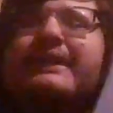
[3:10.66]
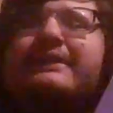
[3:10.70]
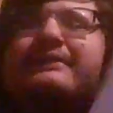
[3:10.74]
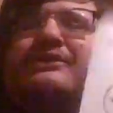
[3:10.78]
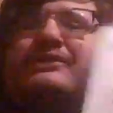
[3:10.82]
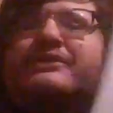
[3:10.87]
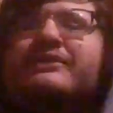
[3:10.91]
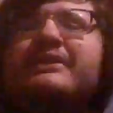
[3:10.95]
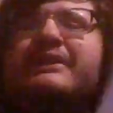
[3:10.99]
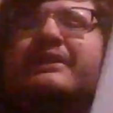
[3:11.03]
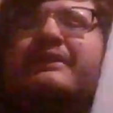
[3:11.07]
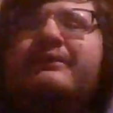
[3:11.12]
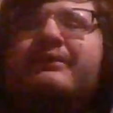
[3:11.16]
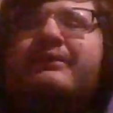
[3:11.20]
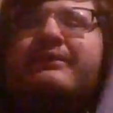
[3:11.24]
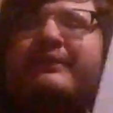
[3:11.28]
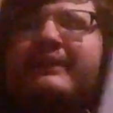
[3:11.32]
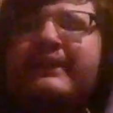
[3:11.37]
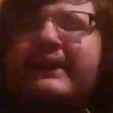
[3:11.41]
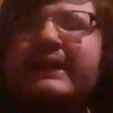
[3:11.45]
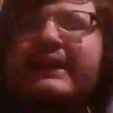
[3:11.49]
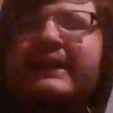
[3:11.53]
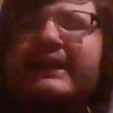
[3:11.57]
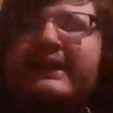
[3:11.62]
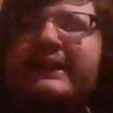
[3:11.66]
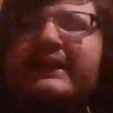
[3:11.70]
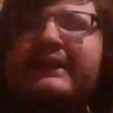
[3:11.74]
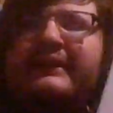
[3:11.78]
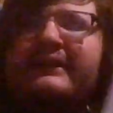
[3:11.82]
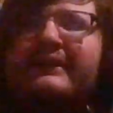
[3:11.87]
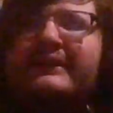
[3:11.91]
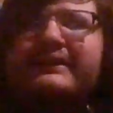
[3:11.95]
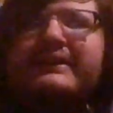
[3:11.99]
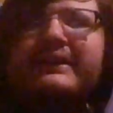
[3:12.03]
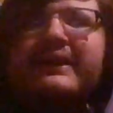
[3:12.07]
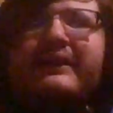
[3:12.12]
interesting
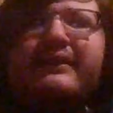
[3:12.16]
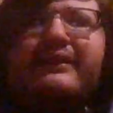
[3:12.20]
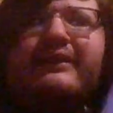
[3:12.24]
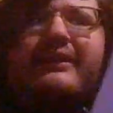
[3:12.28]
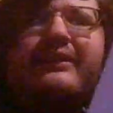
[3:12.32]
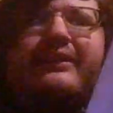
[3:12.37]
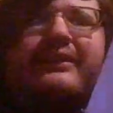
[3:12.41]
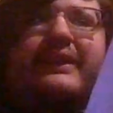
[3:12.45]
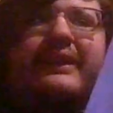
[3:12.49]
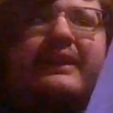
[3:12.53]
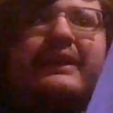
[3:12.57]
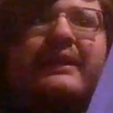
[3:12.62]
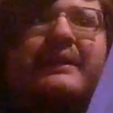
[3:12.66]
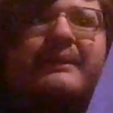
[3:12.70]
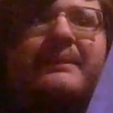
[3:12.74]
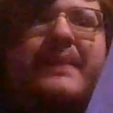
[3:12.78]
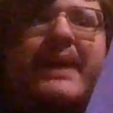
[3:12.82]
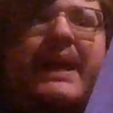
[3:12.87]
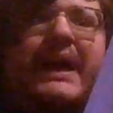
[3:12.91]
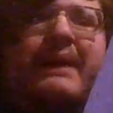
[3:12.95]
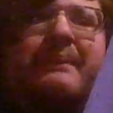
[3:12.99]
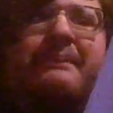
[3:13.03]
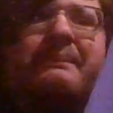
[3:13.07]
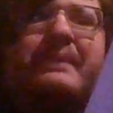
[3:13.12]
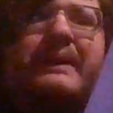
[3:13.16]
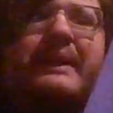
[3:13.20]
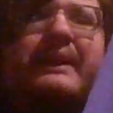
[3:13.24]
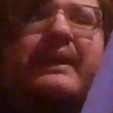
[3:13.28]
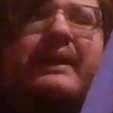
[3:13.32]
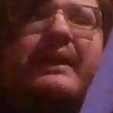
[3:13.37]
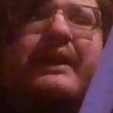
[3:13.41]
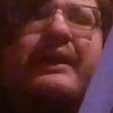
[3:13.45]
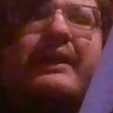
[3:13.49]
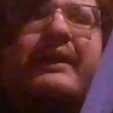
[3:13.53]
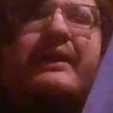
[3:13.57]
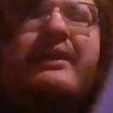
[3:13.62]
read just to think about,
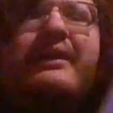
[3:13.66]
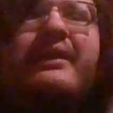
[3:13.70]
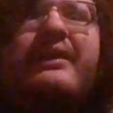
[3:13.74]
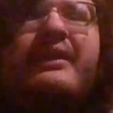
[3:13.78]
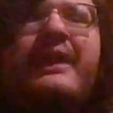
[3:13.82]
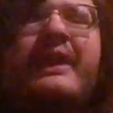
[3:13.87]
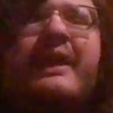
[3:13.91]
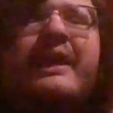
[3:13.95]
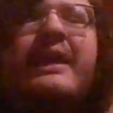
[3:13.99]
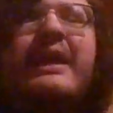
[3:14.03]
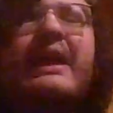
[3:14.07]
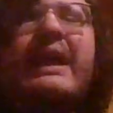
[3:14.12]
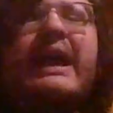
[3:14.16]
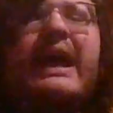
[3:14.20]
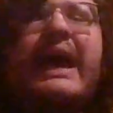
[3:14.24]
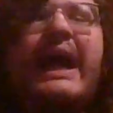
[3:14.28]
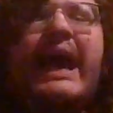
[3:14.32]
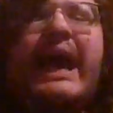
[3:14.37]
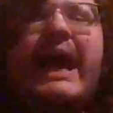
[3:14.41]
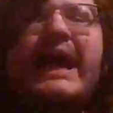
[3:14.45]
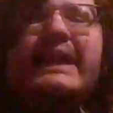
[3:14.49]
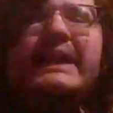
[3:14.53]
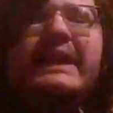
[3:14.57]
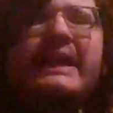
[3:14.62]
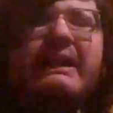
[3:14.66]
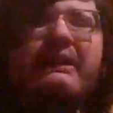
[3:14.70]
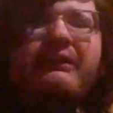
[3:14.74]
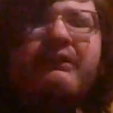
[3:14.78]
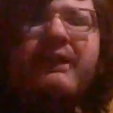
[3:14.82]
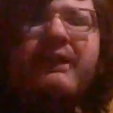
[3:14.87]
because I think